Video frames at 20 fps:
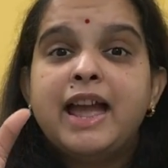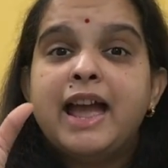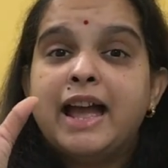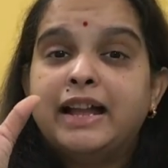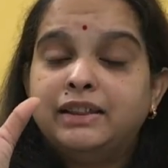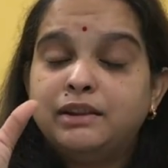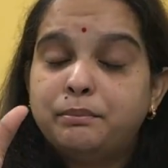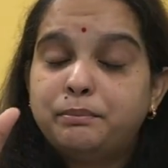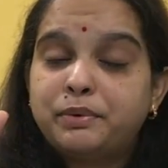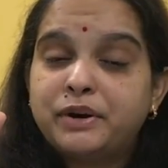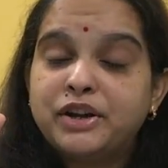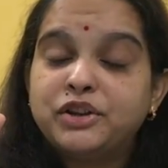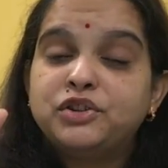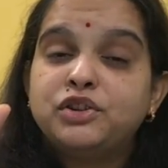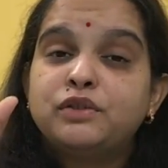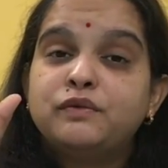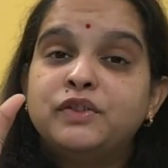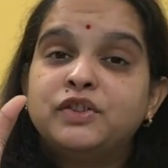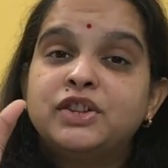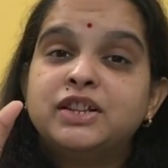and the
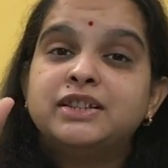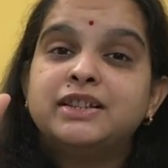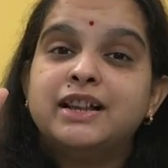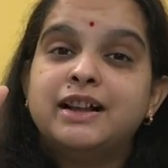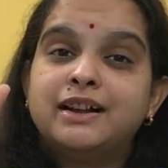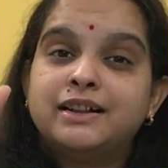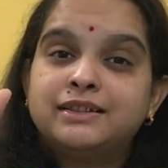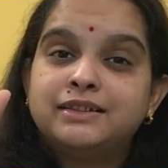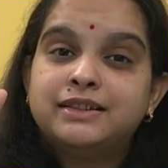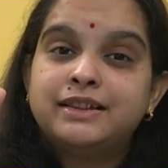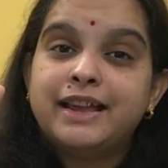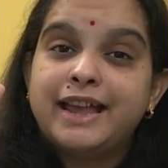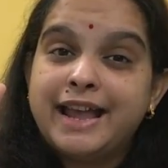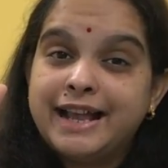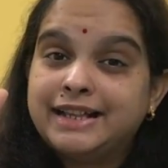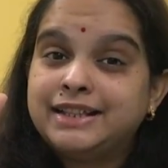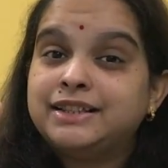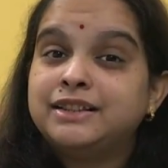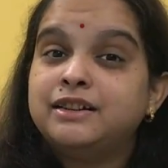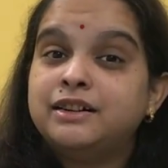pressure which is
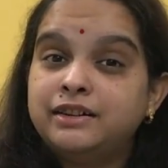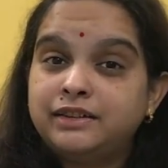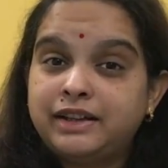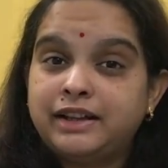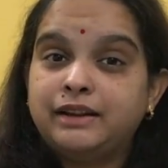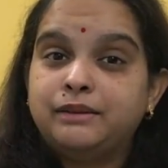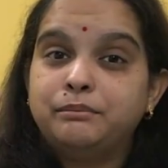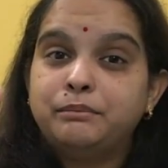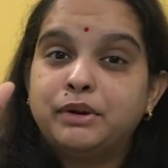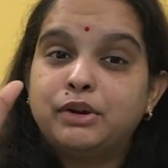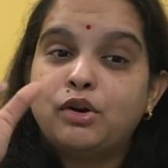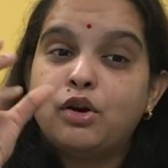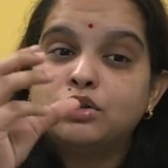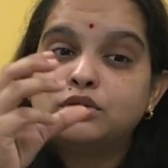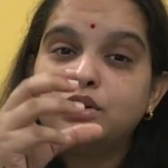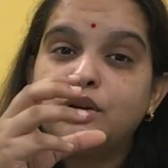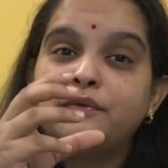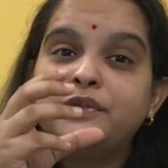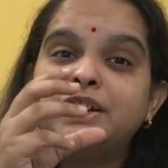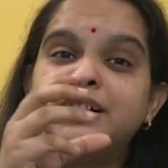exerting
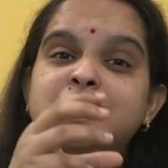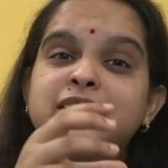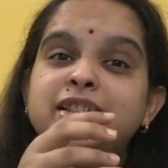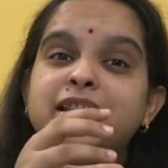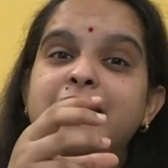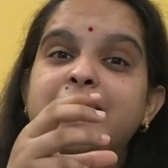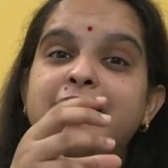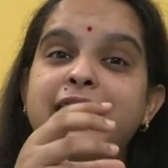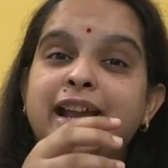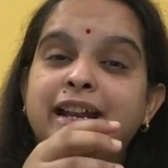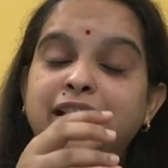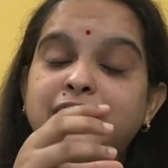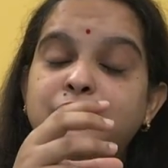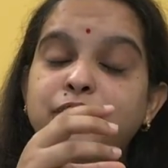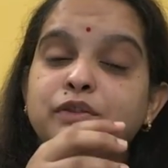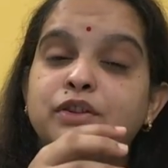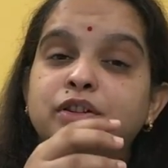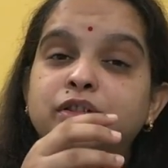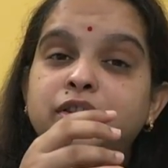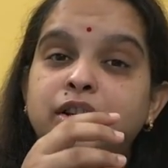because of its
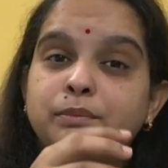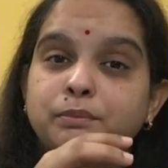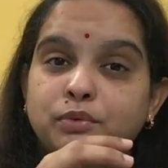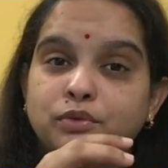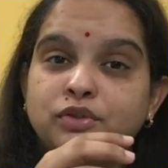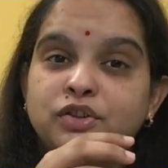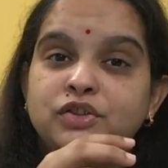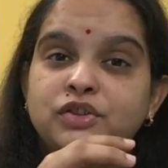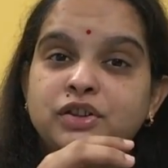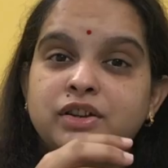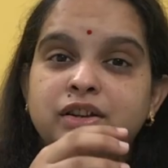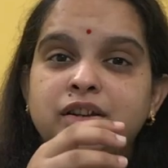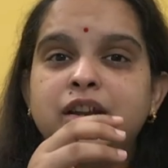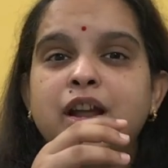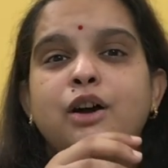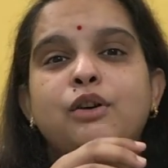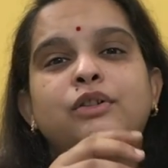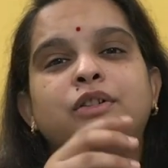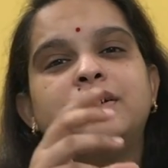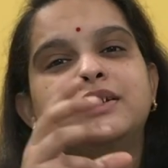antiverted position,
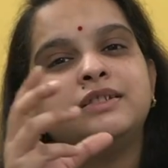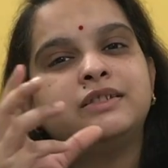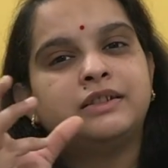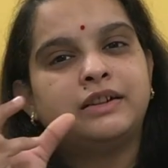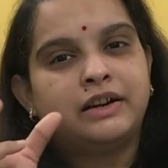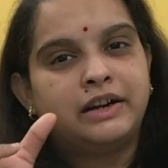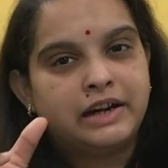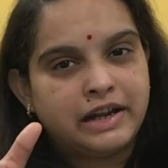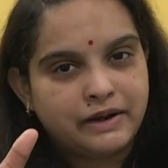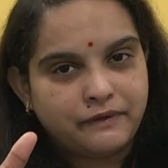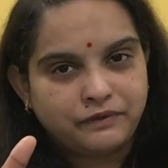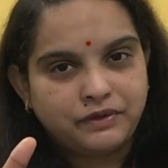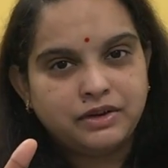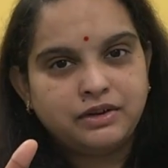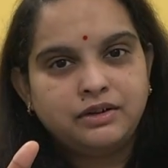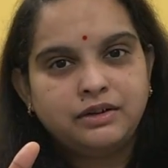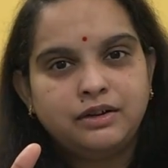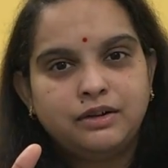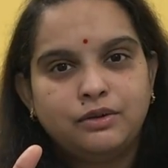now it is relieved.